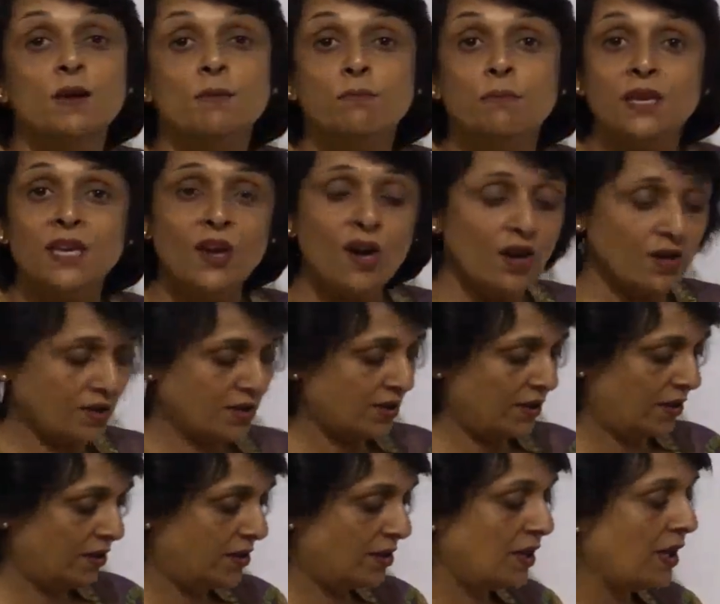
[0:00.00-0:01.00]

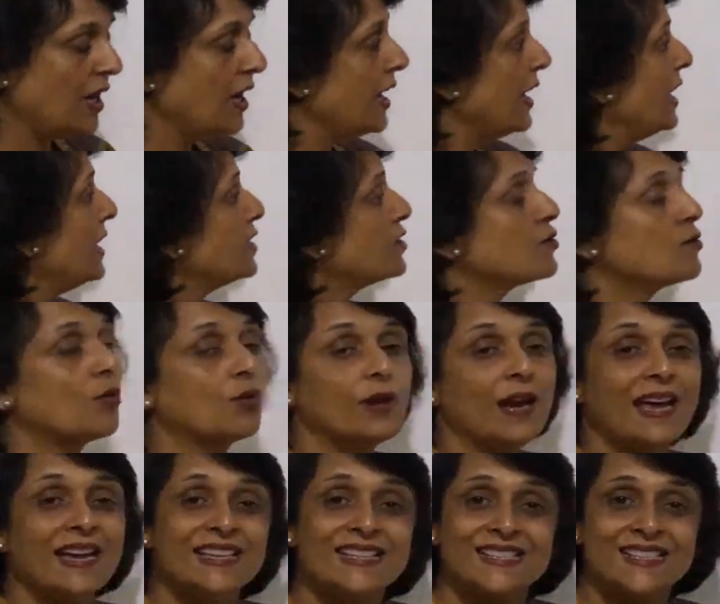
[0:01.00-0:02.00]
Meiosis is known
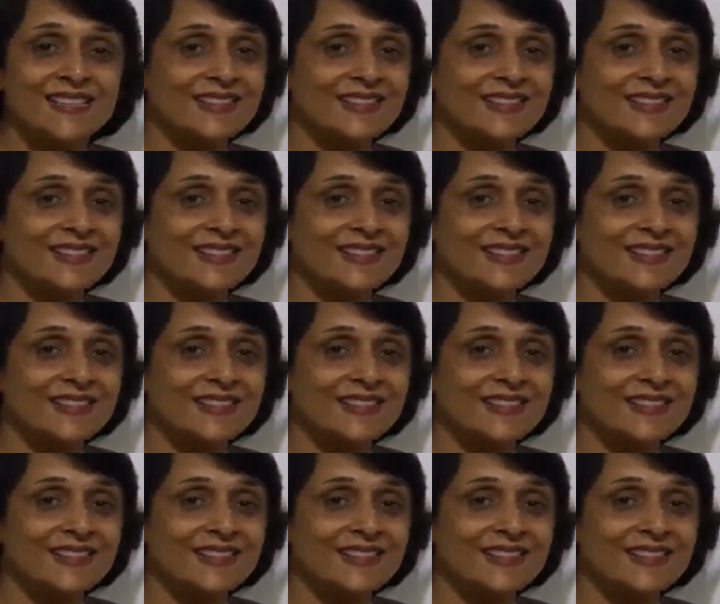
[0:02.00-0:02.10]
as